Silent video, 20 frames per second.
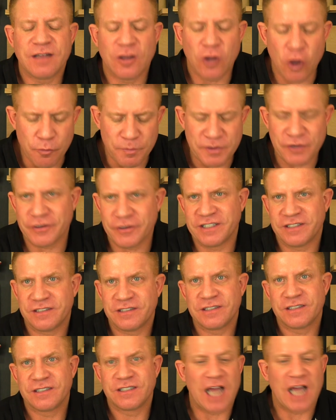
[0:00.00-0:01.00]

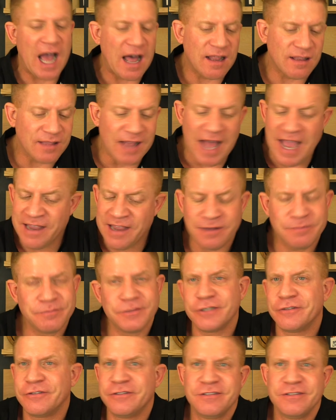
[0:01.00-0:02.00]
opioids. I like
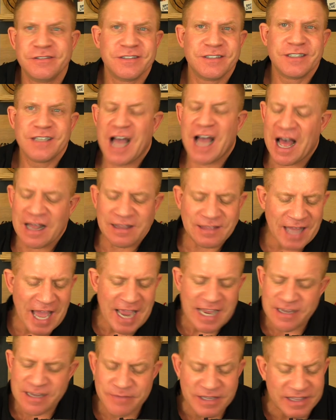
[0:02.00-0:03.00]
them, dude. I
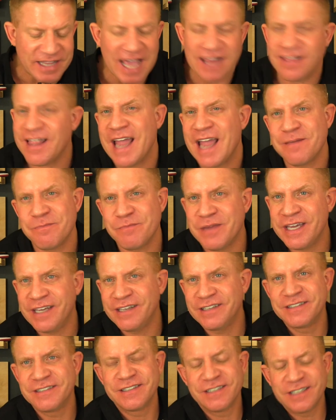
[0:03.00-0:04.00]
like them and they like
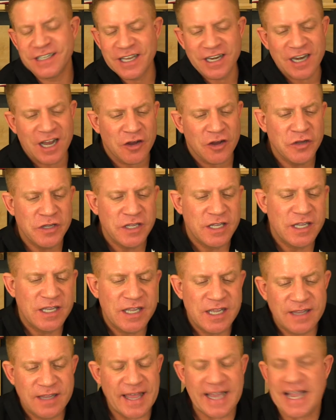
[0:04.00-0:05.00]
me, you know?
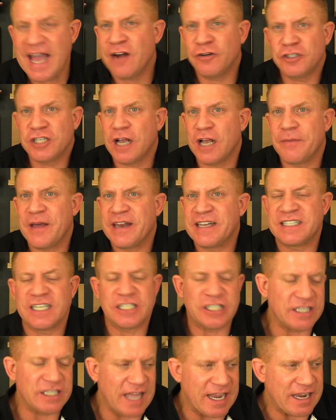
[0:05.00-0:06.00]
Like, I don't talk about
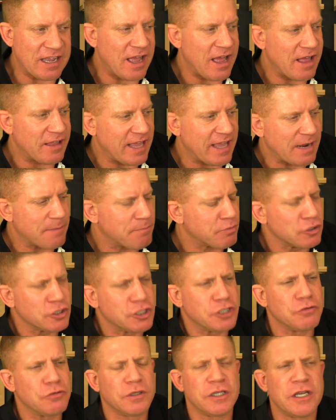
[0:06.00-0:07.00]
addiction like a
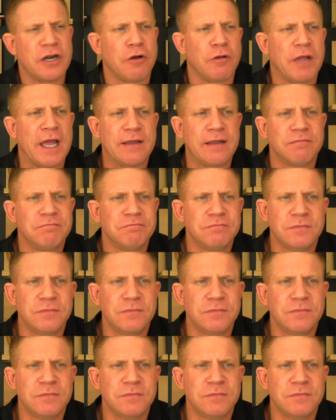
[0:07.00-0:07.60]
person, you know, like,